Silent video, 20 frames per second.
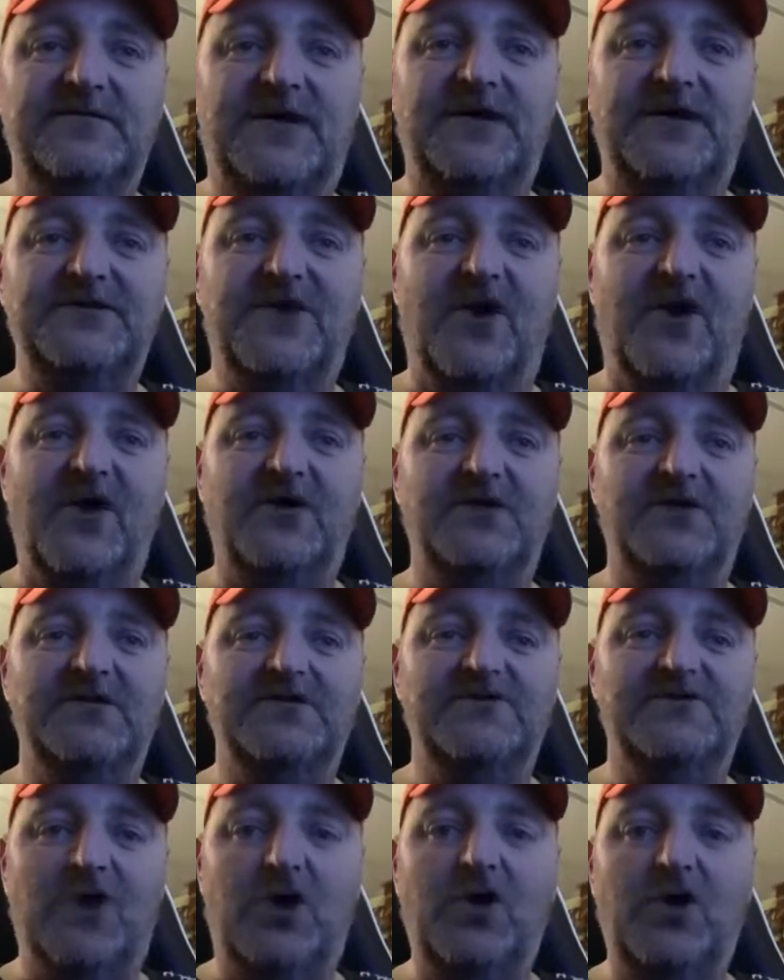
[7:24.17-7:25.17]
Hi, Dong.
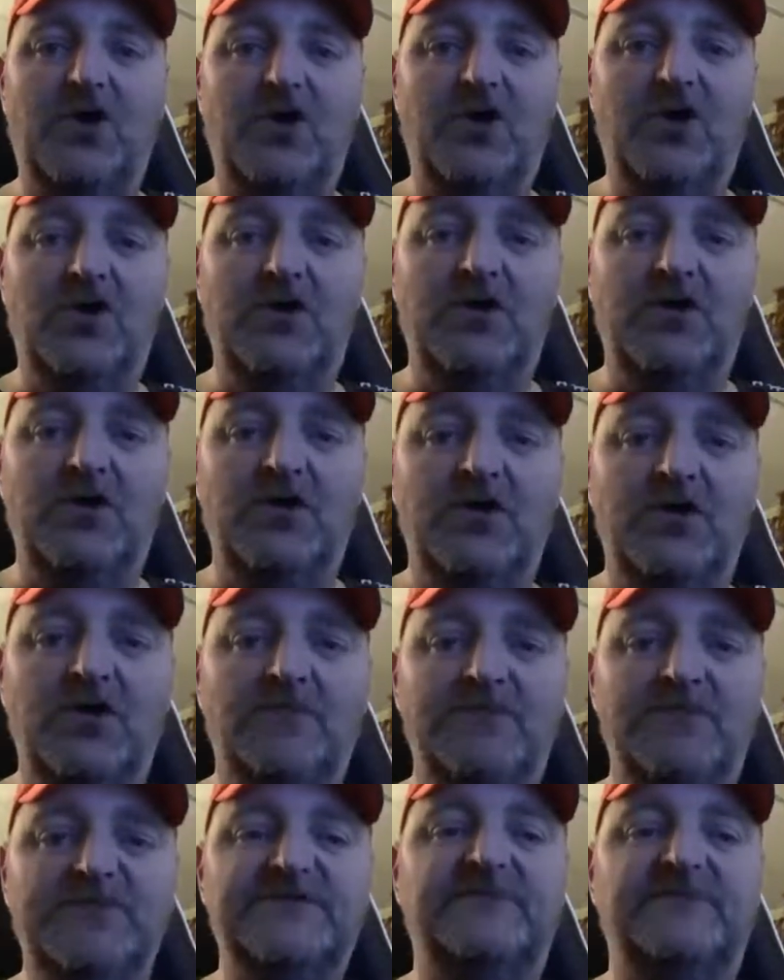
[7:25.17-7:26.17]
Dong.
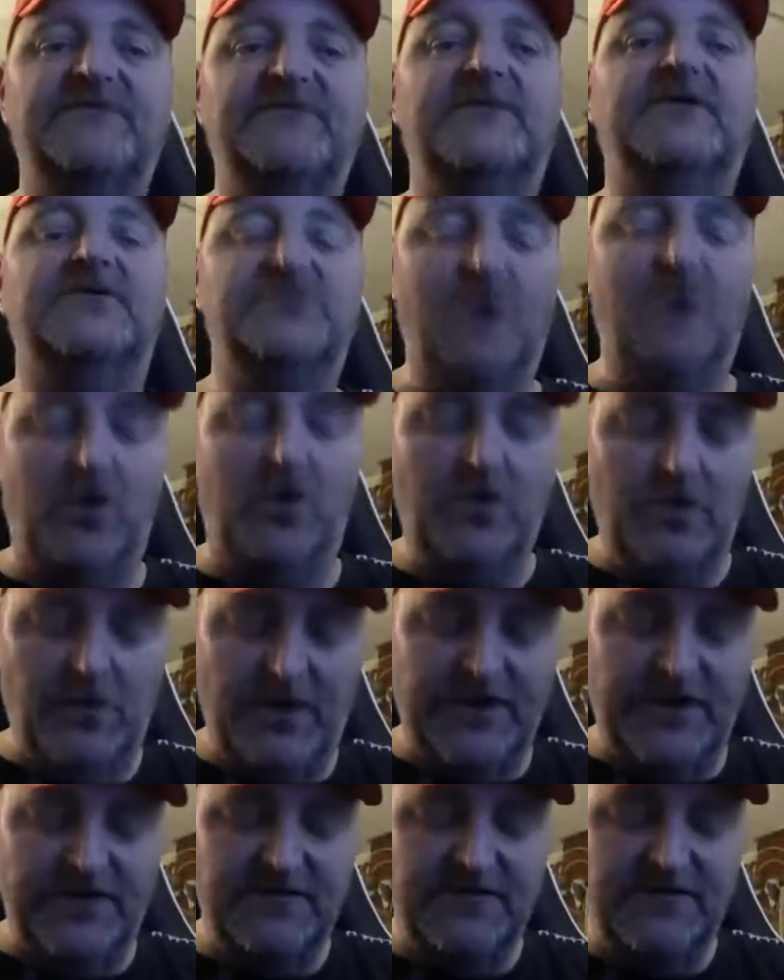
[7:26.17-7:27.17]
At least I put a dong
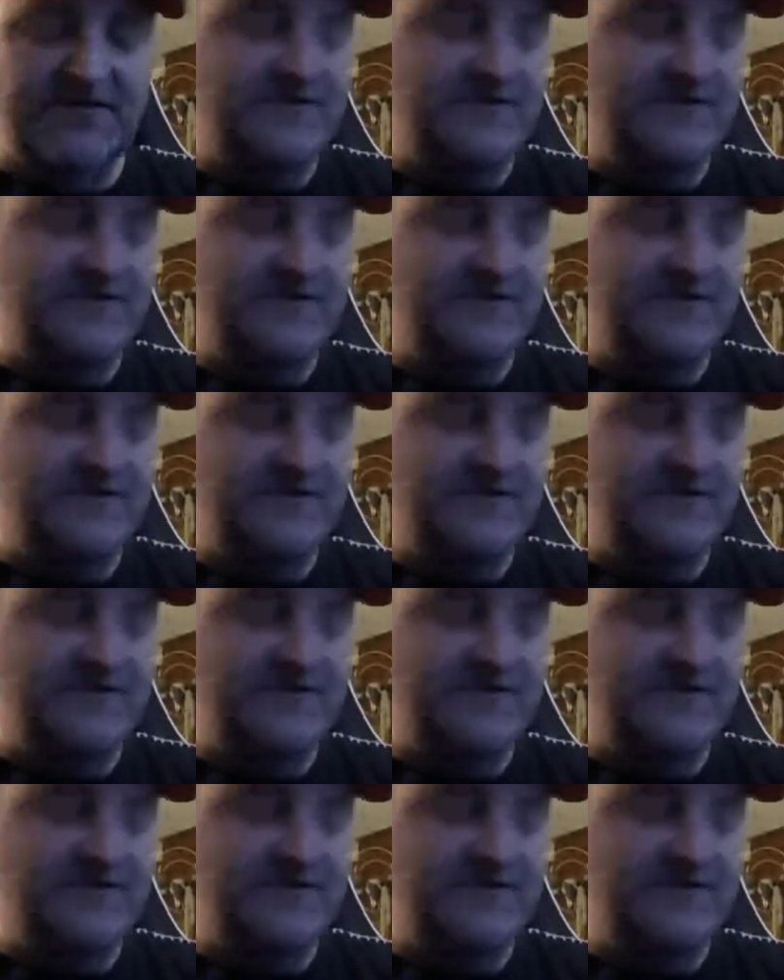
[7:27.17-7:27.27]
quite.